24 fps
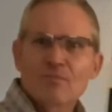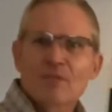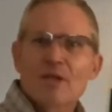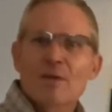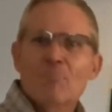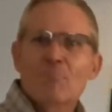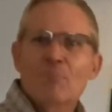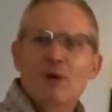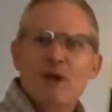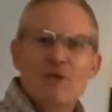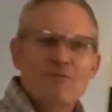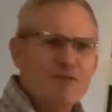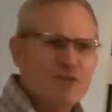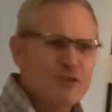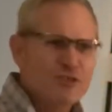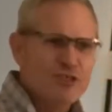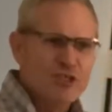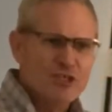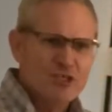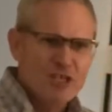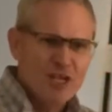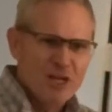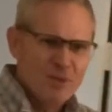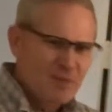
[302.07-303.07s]
But if you're
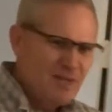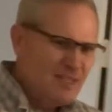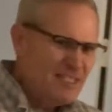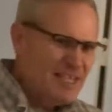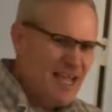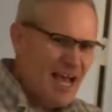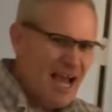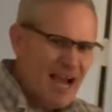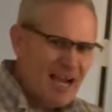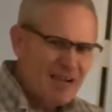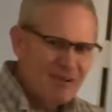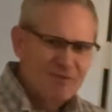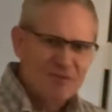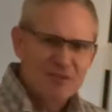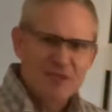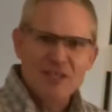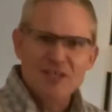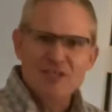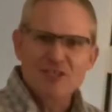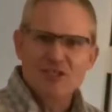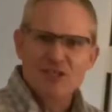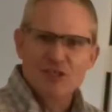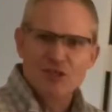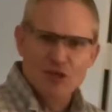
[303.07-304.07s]
just going to be tacking
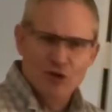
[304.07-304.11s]
things in your